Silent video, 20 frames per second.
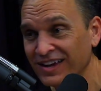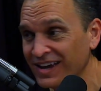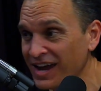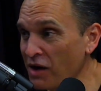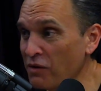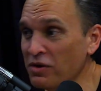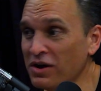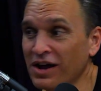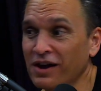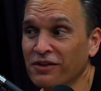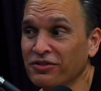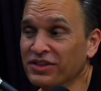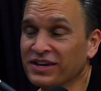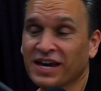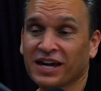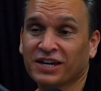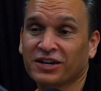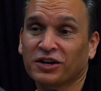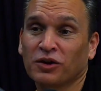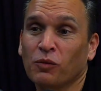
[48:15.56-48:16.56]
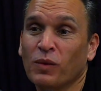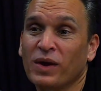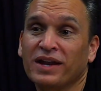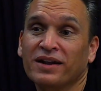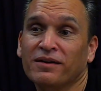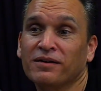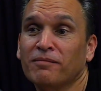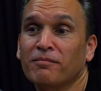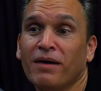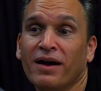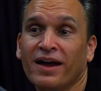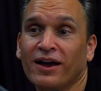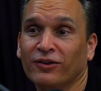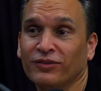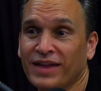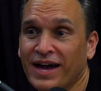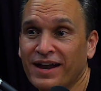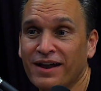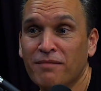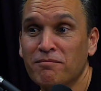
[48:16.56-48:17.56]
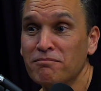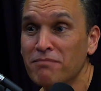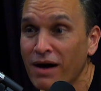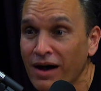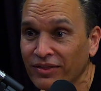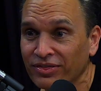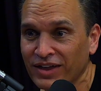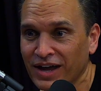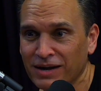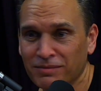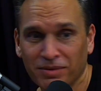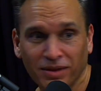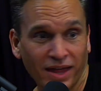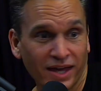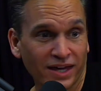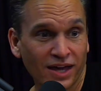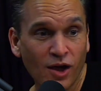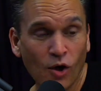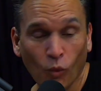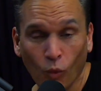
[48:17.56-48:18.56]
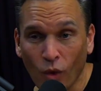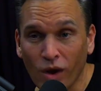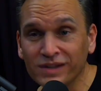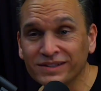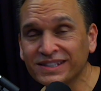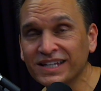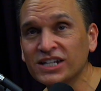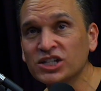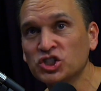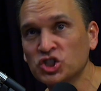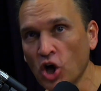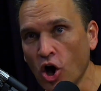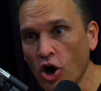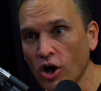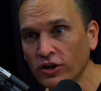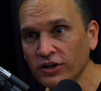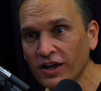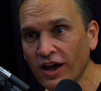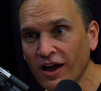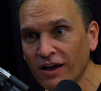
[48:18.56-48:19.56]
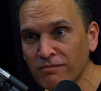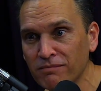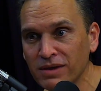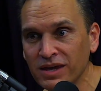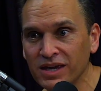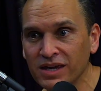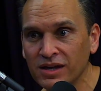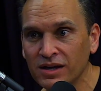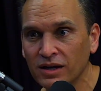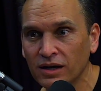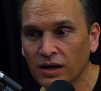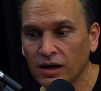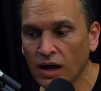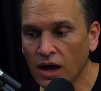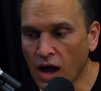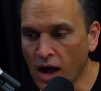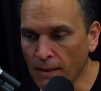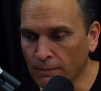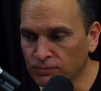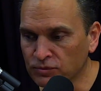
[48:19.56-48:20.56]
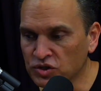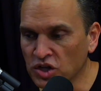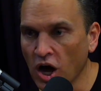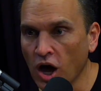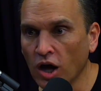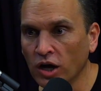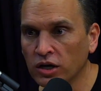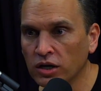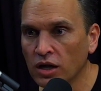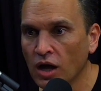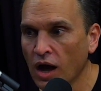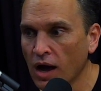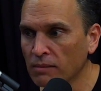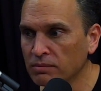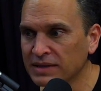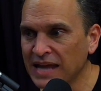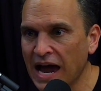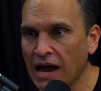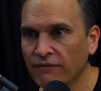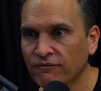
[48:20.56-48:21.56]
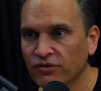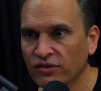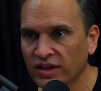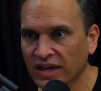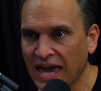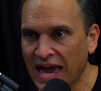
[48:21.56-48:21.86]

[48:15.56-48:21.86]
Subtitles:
don't think I could have held out a month. I'd be like, once it dawned on me, I'm done. I'm down for the